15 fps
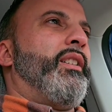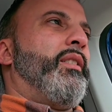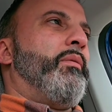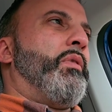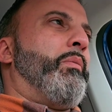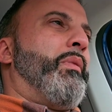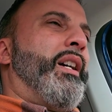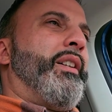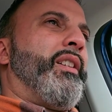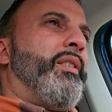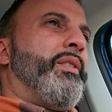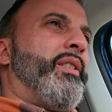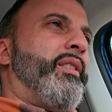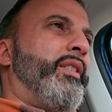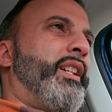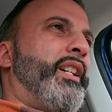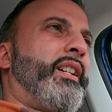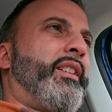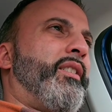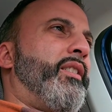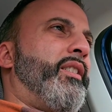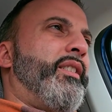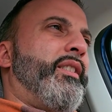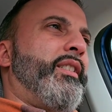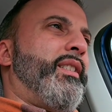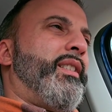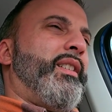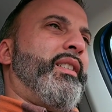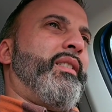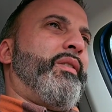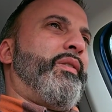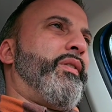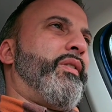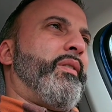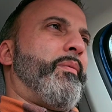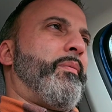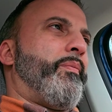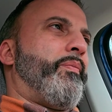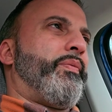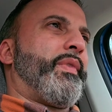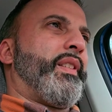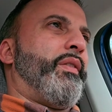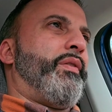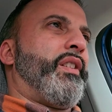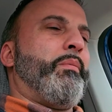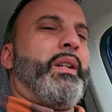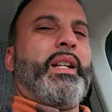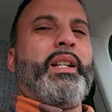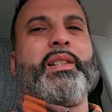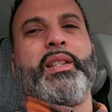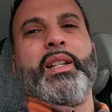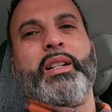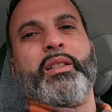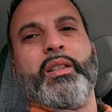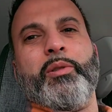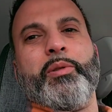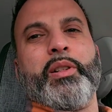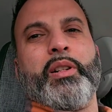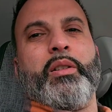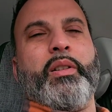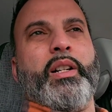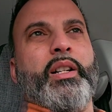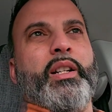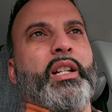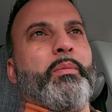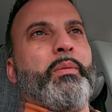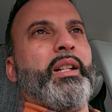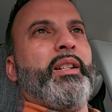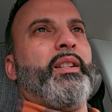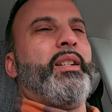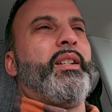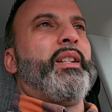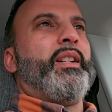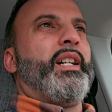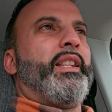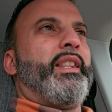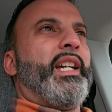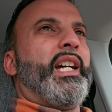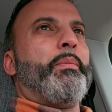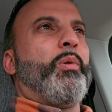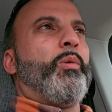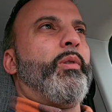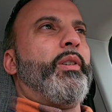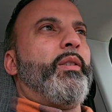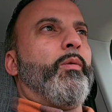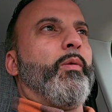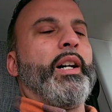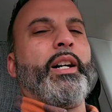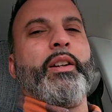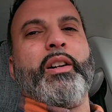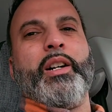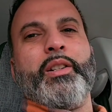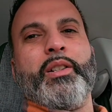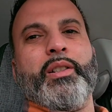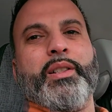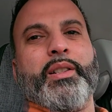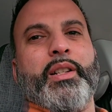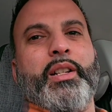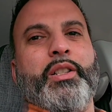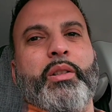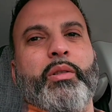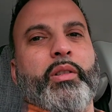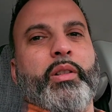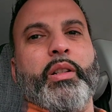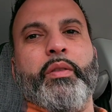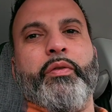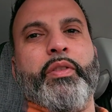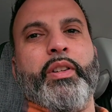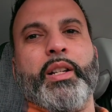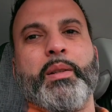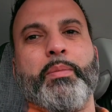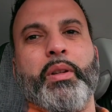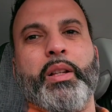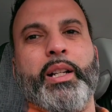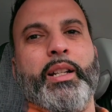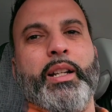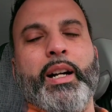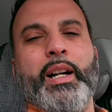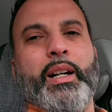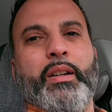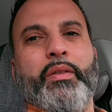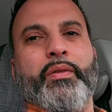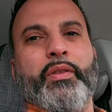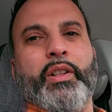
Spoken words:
But my thoughts on that is if somebody is that close already, at that point, why not just get you a good fixed blade knife?